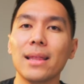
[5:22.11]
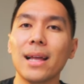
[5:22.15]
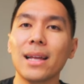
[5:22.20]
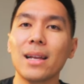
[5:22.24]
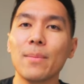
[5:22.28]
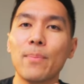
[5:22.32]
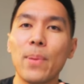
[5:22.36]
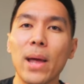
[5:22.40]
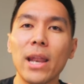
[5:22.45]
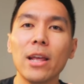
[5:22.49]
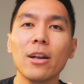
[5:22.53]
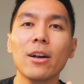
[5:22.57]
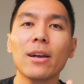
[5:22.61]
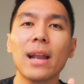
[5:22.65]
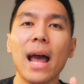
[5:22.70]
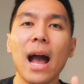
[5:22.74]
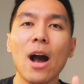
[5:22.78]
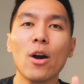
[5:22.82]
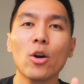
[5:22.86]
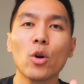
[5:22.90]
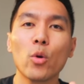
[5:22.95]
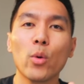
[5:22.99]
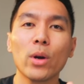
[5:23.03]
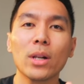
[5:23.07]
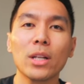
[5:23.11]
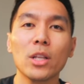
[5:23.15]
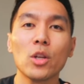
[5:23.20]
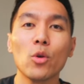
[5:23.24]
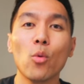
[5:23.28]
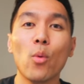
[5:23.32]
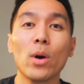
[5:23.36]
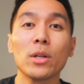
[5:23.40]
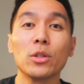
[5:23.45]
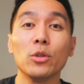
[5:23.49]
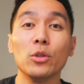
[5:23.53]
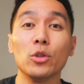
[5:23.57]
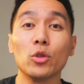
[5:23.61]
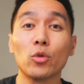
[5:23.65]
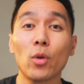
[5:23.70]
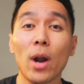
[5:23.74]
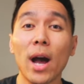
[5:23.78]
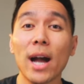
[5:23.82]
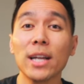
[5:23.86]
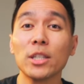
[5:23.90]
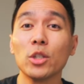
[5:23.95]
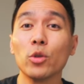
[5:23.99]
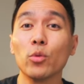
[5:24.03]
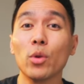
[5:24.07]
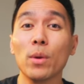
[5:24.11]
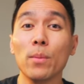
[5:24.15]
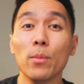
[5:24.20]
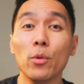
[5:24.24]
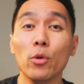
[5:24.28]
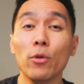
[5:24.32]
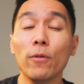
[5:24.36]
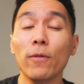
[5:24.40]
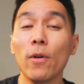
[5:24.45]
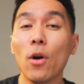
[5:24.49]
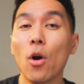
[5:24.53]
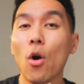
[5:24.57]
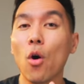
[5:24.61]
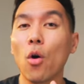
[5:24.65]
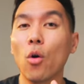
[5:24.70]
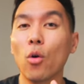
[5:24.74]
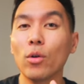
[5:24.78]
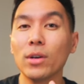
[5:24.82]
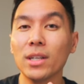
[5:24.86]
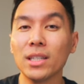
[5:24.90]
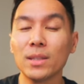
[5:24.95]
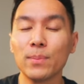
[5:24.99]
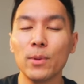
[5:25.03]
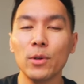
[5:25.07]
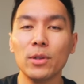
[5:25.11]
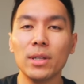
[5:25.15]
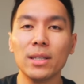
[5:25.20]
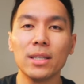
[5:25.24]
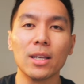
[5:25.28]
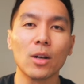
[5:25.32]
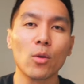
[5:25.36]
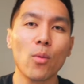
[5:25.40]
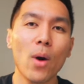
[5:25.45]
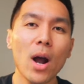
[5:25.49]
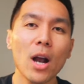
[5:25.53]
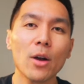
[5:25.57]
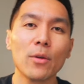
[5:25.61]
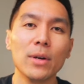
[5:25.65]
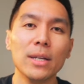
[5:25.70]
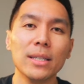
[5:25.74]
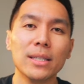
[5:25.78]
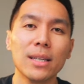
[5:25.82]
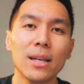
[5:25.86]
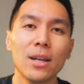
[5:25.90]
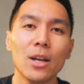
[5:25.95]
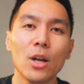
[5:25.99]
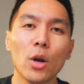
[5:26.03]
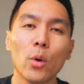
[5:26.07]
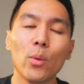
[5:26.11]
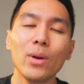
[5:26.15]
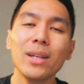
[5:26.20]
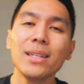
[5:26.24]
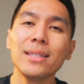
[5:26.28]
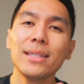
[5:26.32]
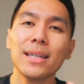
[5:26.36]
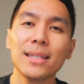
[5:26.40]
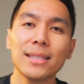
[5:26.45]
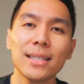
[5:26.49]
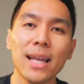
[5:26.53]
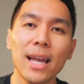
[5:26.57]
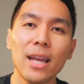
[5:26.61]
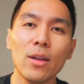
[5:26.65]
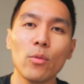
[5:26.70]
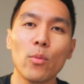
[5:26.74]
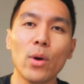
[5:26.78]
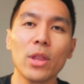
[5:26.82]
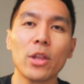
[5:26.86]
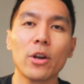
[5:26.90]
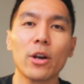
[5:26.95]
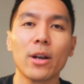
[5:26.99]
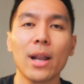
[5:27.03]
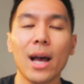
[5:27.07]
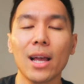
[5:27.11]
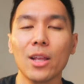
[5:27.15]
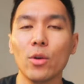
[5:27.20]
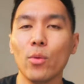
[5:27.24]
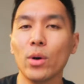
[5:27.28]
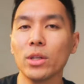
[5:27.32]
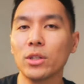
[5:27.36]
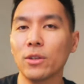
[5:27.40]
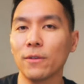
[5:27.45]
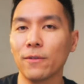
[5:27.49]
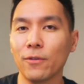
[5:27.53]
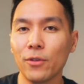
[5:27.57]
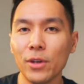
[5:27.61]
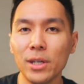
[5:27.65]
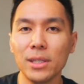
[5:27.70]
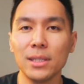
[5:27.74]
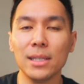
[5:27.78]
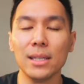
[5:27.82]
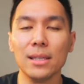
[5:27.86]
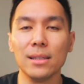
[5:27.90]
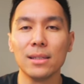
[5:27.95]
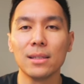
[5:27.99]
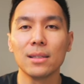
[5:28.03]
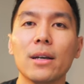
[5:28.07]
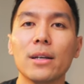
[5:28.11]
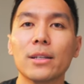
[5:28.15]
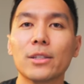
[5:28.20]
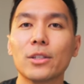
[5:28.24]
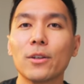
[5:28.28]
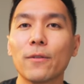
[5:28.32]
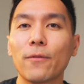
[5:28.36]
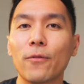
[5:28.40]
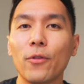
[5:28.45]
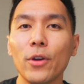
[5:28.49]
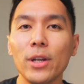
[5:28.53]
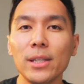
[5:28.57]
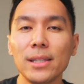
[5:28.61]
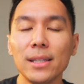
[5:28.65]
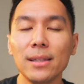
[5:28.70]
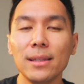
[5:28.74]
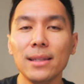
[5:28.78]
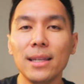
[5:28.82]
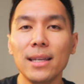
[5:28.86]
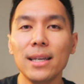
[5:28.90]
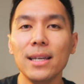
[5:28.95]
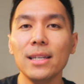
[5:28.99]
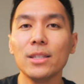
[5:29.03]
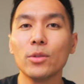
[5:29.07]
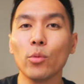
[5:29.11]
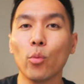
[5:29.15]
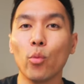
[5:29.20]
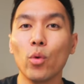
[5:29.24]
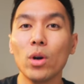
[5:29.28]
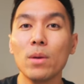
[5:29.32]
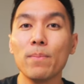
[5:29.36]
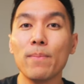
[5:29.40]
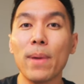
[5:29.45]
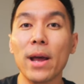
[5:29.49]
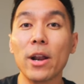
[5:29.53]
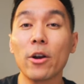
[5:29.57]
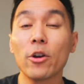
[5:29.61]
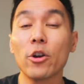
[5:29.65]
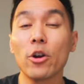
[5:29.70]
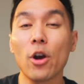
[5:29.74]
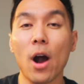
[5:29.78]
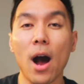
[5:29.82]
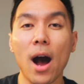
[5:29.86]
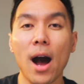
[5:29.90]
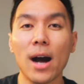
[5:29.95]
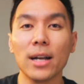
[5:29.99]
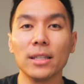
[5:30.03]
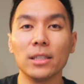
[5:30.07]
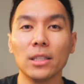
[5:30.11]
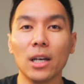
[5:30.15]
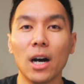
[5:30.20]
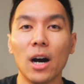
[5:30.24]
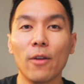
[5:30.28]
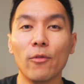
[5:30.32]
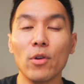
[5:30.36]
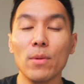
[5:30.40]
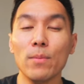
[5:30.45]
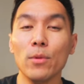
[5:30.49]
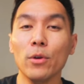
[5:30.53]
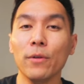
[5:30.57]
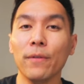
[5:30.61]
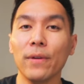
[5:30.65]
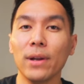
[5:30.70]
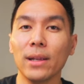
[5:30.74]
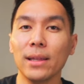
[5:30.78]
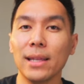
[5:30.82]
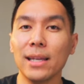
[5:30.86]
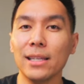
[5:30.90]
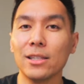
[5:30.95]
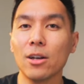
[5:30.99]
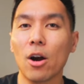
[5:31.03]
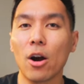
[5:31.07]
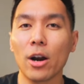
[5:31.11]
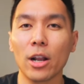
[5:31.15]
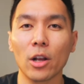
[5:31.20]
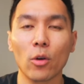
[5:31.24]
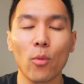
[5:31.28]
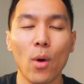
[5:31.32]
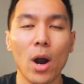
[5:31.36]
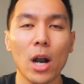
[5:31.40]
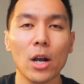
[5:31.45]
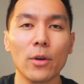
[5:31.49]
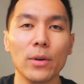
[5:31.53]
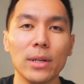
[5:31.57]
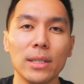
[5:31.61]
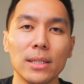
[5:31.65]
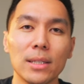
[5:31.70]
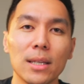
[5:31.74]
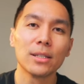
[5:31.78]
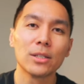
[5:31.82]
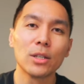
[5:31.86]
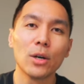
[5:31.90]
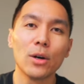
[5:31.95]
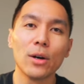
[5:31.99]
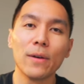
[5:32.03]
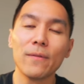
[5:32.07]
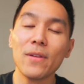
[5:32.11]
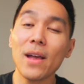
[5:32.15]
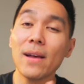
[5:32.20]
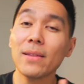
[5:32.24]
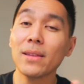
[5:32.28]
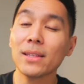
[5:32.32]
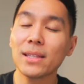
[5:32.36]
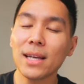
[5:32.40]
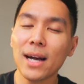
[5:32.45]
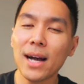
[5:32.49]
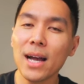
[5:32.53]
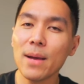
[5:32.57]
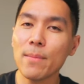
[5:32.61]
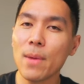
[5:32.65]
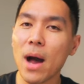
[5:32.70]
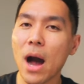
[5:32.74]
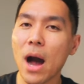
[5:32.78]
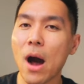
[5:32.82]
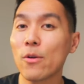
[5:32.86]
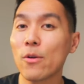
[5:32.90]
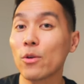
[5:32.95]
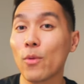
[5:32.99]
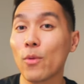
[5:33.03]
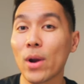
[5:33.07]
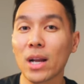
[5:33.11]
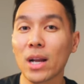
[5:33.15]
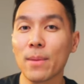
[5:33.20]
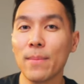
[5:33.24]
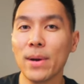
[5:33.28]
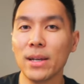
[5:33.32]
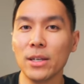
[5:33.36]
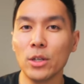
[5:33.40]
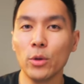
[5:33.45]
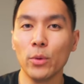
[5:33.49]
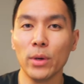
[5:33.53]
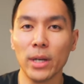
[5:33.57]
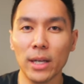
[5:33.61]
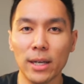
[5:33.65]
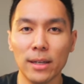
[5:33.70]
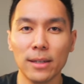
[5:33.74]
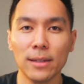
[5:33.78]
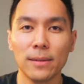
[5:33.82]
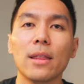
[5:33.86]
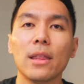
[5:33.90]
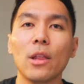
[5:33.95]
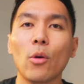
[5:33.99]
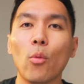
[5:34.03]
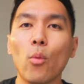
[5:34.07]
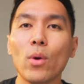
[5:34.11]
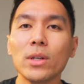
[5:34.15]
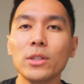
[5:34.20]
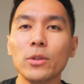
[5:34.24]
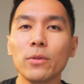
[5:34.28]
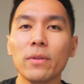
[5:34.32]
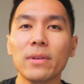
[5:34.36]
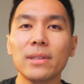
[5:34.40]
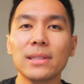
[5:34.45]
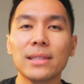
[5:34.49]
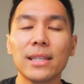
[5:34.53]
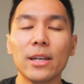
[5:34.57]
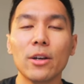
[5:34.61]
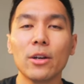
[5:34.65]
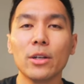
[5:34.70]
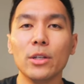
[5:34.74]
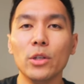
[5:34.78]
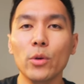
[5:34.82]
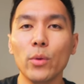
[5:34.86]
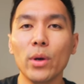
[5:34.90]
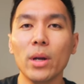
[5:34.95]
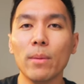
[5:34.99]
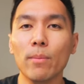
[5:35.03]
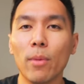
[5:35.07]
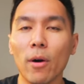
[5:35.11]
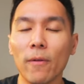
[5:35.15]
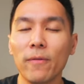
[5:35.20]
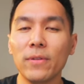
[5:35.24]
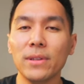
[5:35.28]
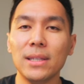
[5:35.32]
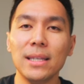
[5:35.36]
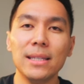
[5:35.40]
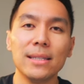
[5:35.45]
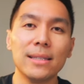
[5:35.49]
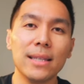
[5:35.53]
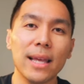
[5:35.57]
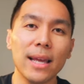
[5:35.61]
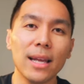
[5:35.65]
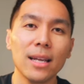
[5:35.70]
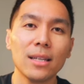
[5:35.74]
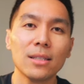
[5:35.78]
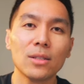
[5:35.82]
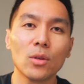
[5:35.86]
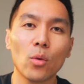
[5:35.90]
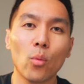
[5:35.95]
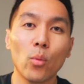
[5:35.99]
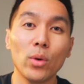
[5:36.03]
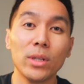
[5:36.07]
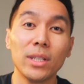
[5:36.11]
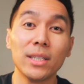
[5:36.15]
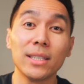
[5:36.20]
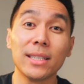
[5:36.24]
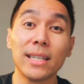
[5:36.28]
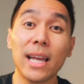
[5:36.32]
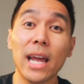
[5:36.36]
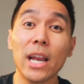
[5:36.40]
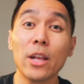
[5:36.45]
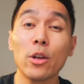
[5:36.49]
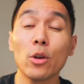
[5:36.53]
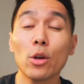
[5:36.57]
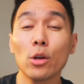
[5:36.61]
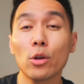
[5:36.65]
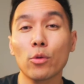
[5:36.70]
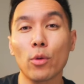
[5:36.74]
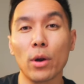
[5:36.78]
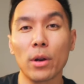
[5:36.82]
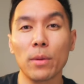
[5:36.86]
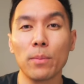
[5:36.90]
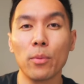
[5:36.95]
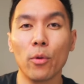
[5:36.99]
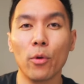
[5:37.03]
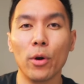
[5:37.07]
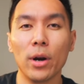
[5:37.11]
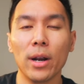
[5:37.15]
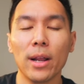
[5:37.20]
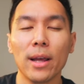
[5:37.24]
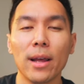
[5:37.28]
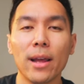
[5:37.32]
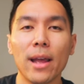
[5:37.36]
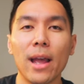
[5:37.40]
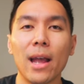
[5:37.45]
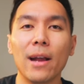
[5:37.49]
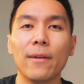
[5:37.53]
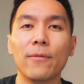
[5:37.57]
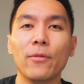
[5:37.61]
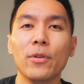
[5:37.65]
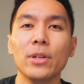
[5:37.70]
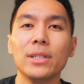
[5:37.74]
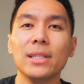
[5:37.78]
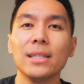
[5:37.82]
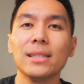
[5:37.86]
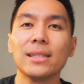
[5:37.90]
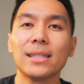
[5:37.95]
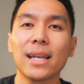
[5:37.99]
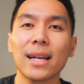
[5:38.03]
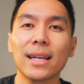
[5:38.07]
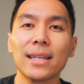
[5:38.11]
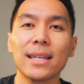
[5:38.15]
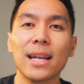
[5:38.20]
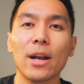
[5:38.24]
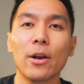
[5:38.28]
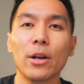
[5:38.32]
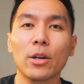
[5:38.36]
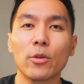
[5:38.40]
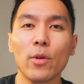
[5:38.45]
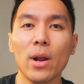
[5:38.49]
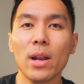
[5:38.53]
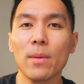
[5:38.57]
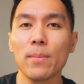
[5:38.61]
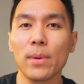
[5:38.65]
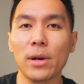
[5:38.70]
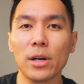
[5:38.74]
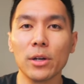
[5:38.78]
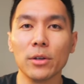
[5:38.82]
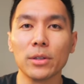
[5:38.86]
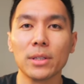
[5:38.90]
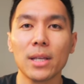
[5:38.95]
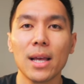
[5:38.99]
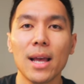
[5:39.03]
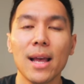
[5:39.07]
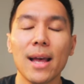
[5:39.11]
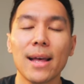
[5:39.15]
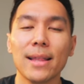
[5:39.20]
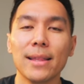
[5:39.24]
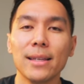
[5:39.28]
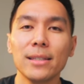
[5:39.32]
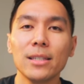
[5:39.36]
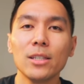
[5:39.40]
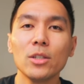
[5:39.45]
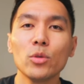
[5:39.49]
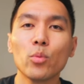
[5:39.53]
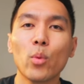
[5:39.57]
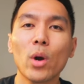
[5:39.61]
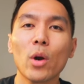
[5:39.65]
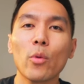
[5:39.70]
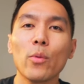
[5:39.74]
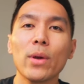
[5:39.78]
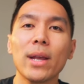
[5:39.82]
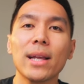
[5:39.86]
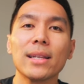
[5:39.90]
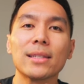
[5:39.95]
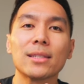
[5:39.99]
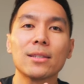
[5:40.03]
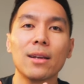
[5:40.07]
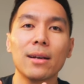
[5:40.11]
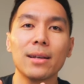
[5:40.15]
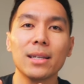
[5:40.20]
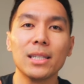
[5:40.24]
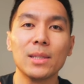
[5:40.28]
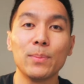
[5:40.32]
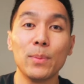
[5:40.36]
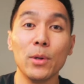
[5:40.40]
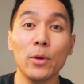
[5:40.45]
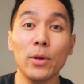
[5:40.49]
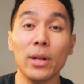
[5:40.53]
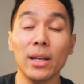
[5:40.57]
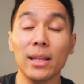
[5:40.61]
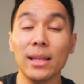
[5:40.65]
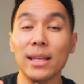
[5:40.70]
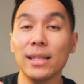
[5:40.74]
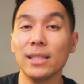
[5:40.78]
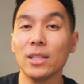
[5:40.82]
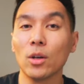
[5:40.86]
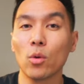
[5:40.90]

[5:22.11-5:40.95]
Now, depending on how quickly you want to try to remove or dispute these inquiries really dictate whether or not you want to freeze these. So freezing these would better your odds of removing these hard inquiries. So if you had the time, I would recommend doing it. Now, once you consider doing both of these things, which is getting your credit report and freezing secondary credit bureaus, this is where we can start disputing these